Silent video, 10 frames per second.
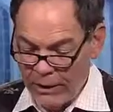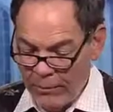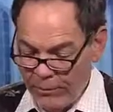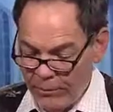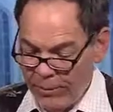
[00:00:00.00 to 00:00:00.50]
at
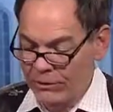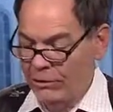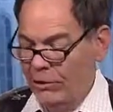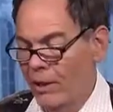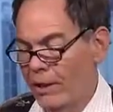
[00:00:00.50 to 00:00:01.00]
your, your
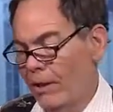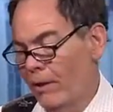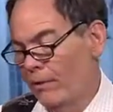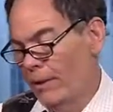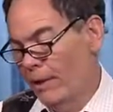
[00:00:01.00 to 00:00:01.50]
business card
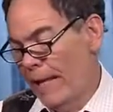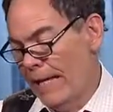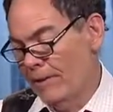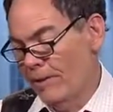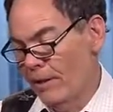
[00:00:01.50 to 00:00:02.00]
here, and it
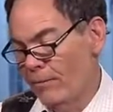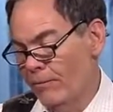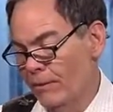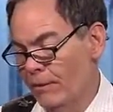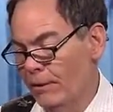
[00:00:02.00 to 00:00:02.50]
has
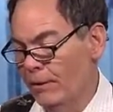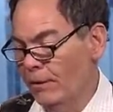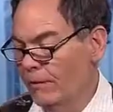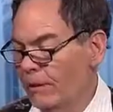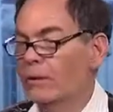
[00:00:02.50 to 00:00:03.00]
a, a
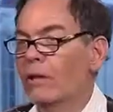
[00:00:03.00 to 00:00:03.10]
lovely little